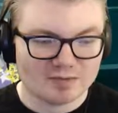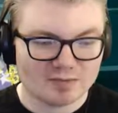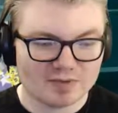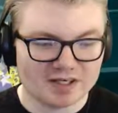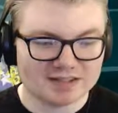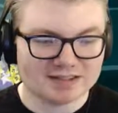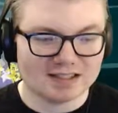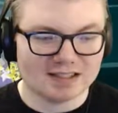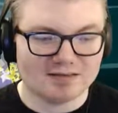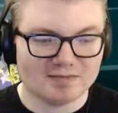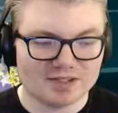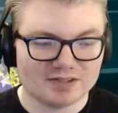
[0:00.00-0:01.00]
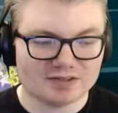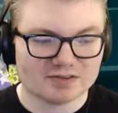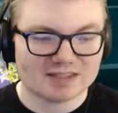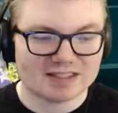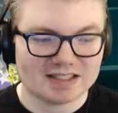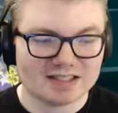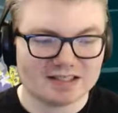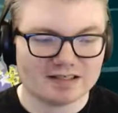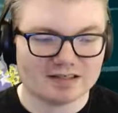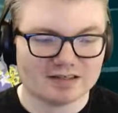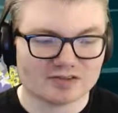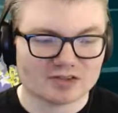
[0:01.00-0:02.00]
But um, you'll
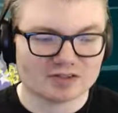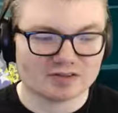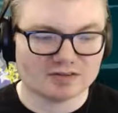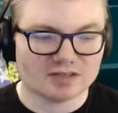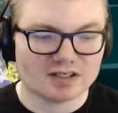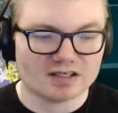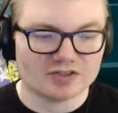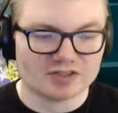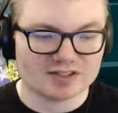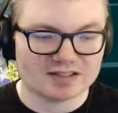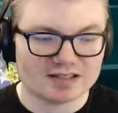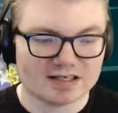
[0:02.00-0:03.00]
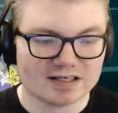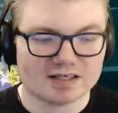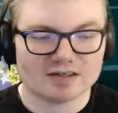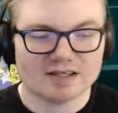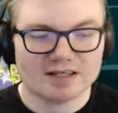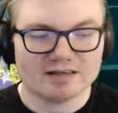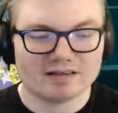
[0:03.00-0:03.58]
see there's little notches there